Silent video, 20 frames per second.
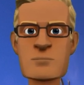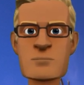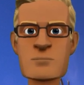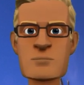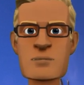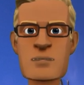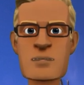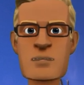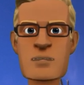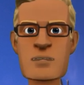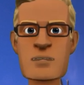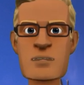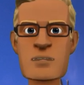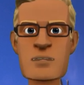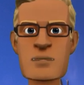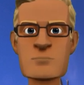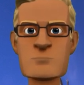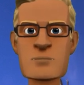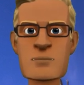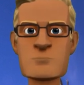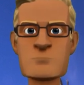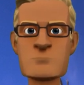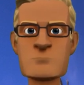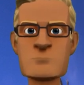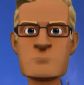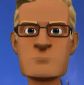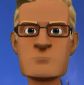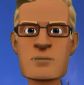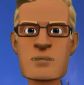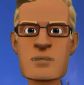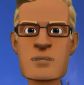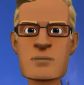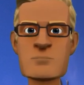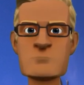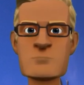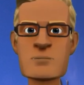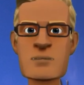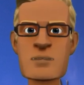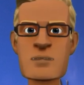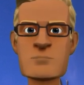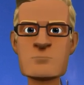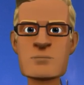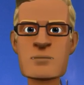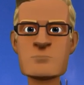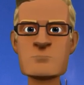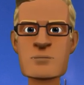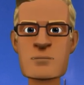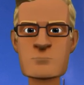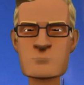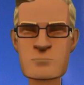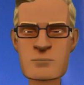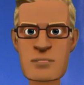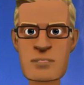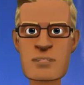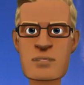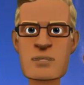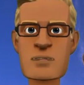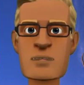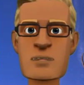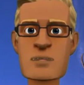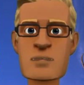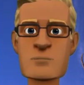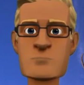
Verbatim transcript: I heard a loud voice in heaven say,